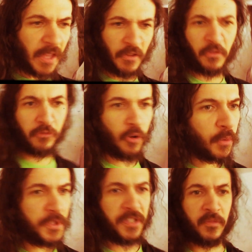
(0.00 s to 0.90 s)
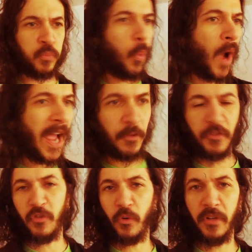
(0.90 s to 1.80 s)
so there are always these wild
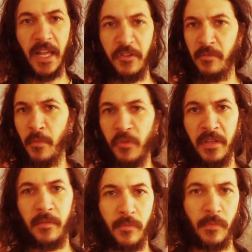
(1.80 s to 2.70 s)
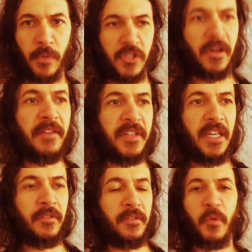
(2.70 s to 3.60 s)
storylines here. Mostly, what you're having
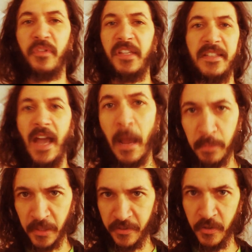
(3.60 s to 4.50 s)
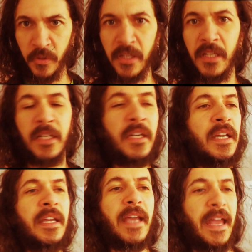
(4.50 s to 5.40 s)
here is mostly topless nudity,
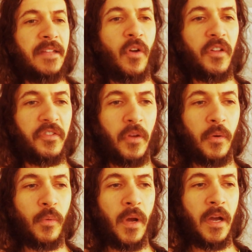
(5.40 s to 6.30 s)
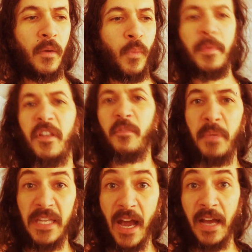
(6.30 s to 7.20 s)
and also uh, women's
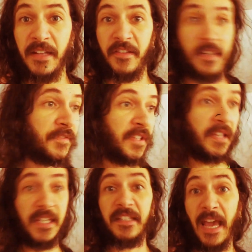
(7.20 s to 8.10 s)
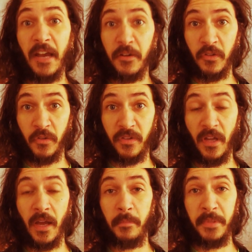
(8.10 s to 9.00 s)
behinds, and even the lead character's
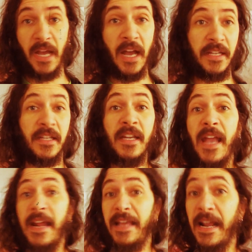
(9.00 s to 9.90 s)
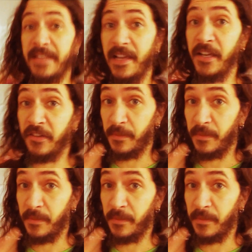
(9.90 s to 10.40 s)
uh, behind. And I got to tell you